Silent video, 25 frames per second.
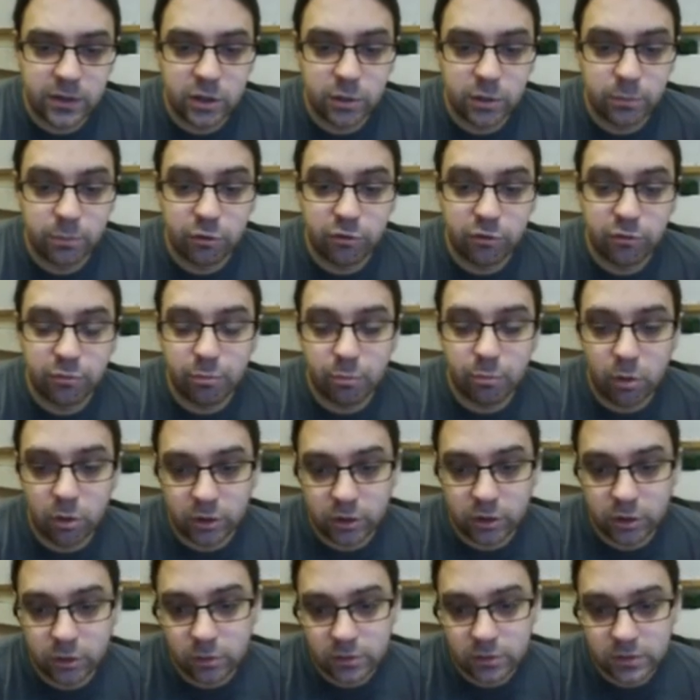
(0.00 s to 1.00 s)
the number of
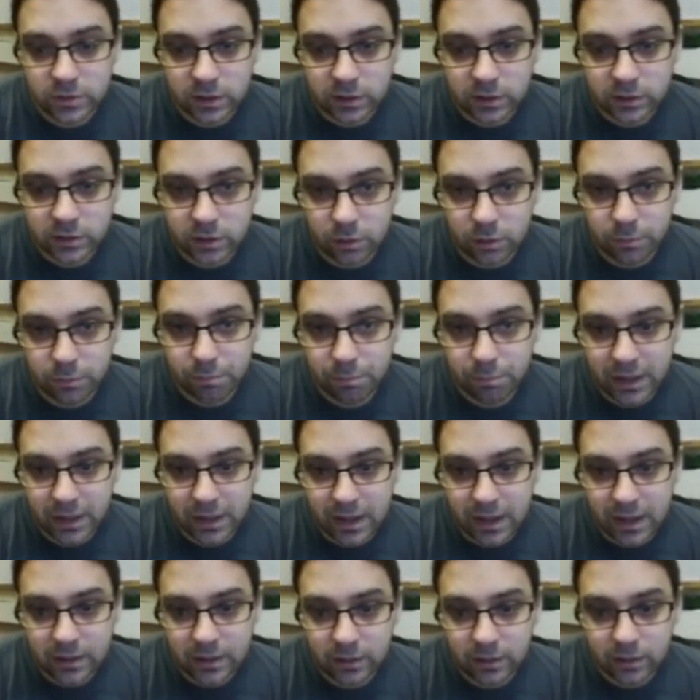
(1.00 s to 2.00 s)
molecules. That is our
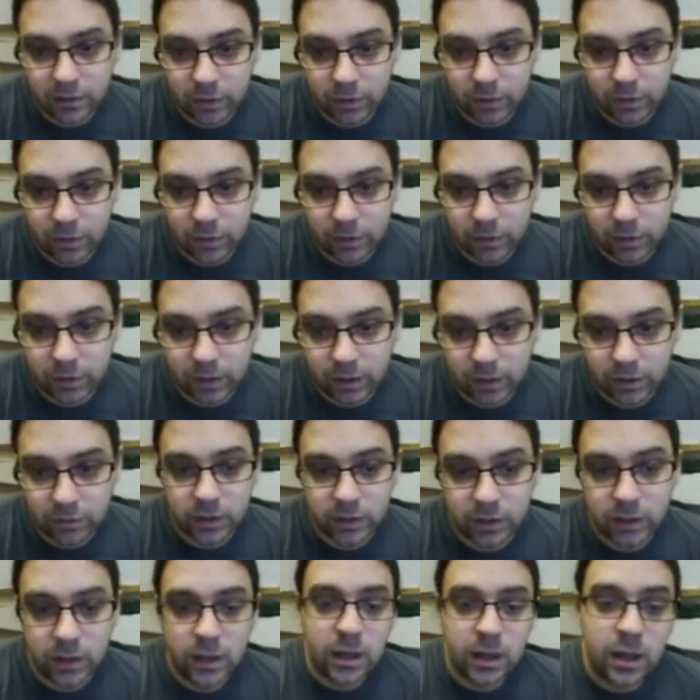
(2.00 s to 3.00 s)
big N that we had
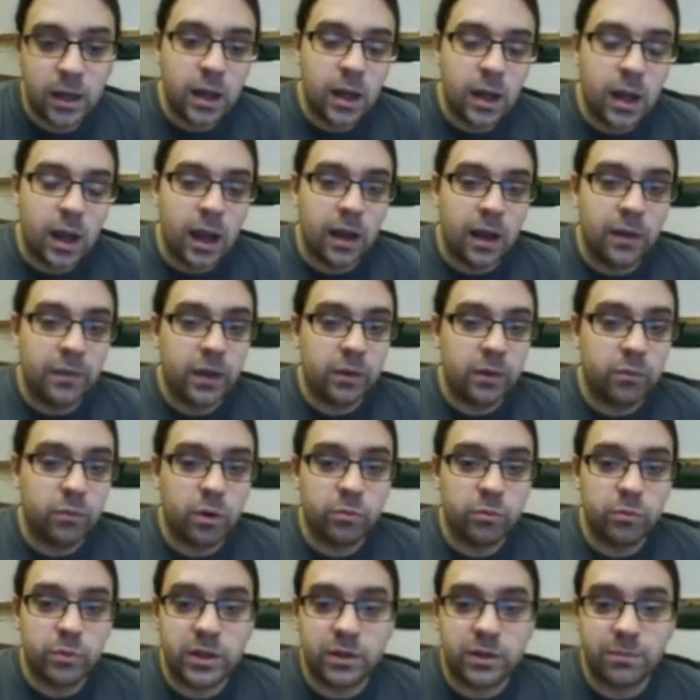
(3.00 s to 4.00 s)
originally. And then
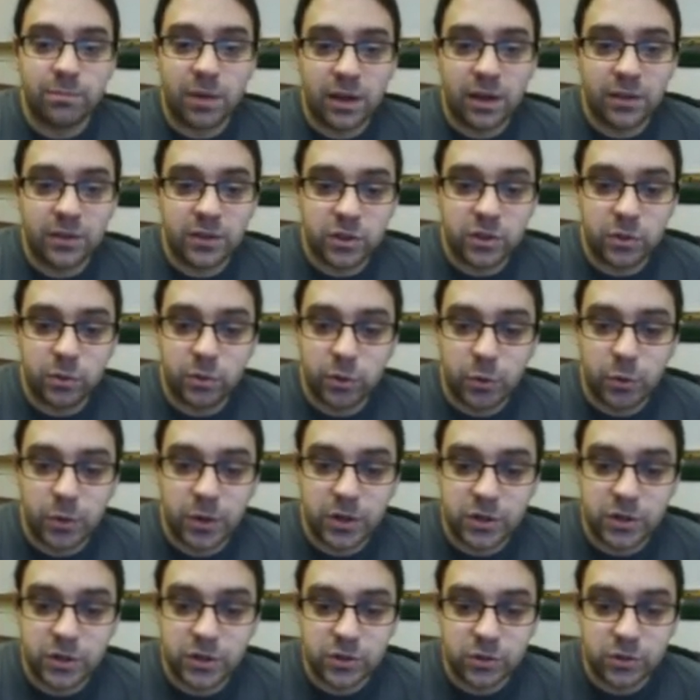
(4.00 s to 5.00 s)
when we combine the two
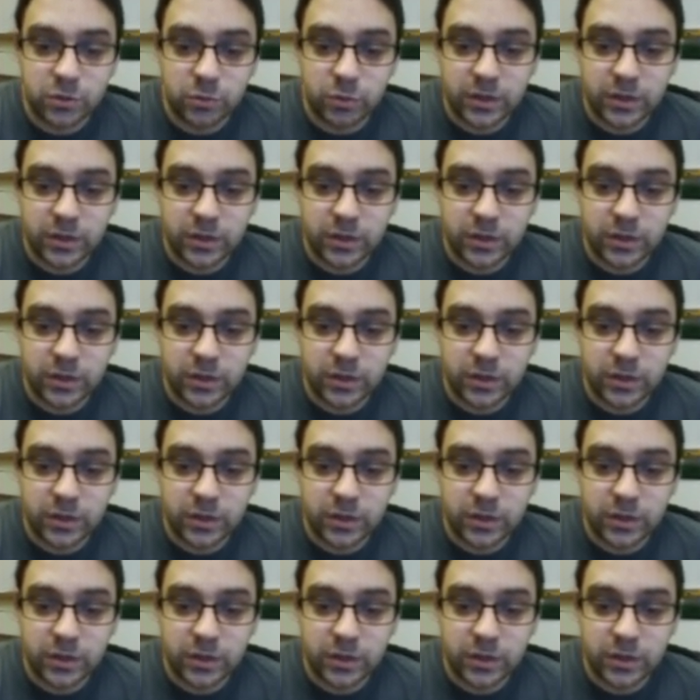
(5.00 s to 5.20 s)
equations,